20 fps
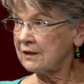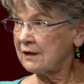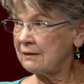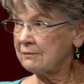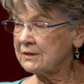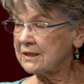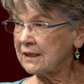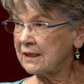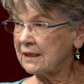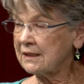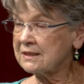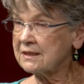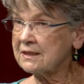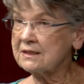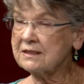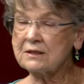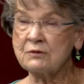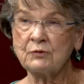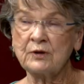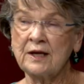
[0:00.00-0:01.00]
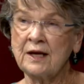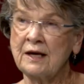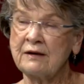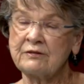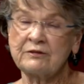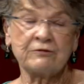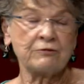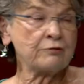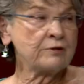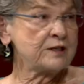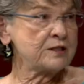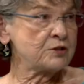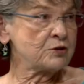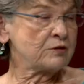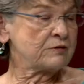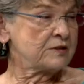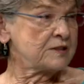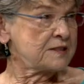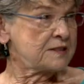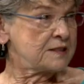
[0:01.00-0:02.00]
come to us is that we have a free
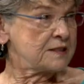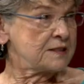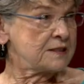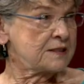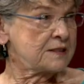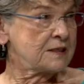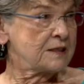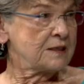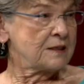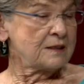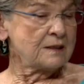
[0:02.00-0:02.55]
services